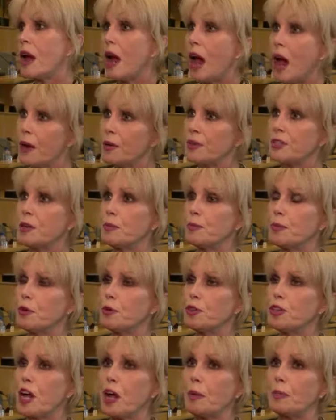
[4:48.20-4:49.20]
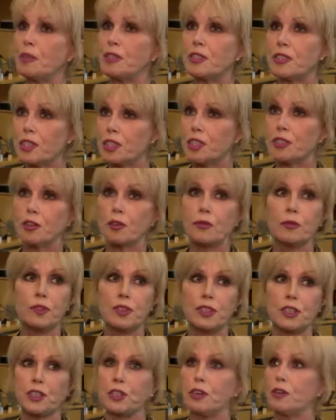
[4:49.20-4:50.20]
How is it brought up? Insist on
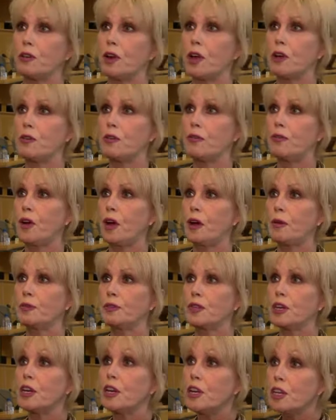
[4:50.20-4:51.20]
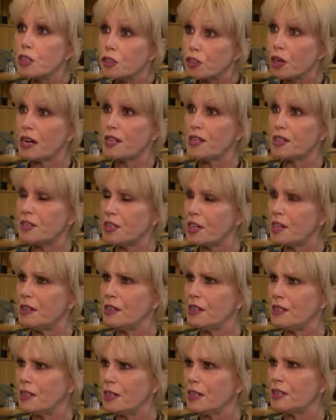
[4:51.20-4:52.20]
visiting your local farms. Try to see
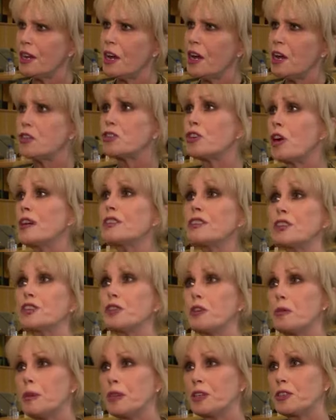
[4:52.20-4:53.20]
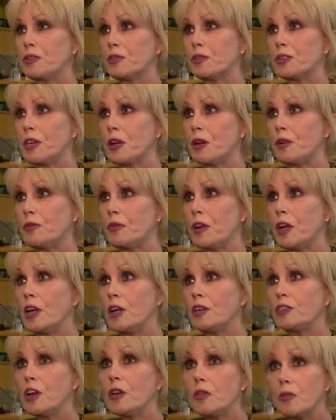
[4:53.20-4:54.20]
these things. Try to do a bit yourself.
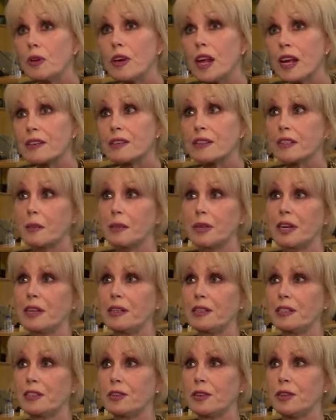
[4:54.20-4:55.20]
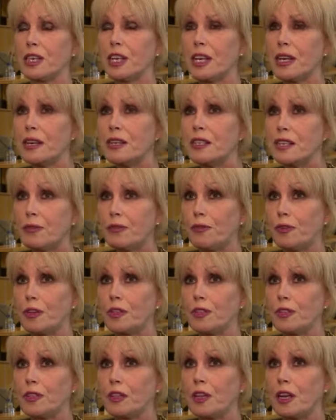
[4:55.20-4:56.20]
Don't let somebody else do it.
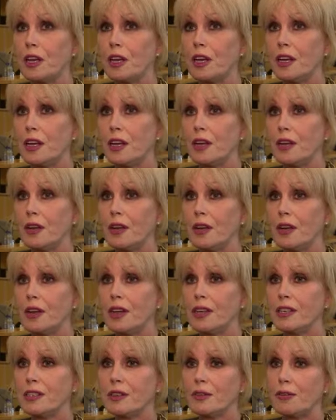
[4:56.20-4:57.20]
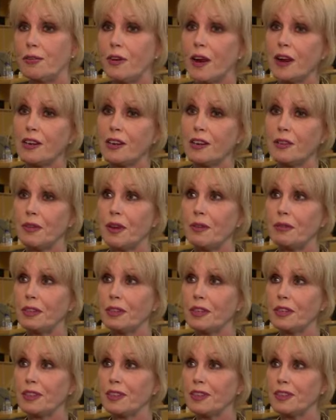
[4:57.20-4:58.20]
Indifference is the friend of
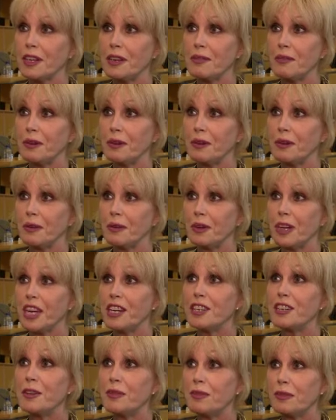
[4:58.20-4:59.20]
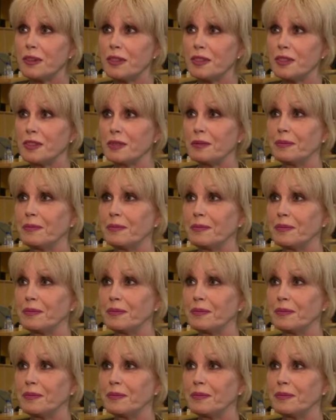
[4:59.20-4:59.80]
everything that's evil. Indifference.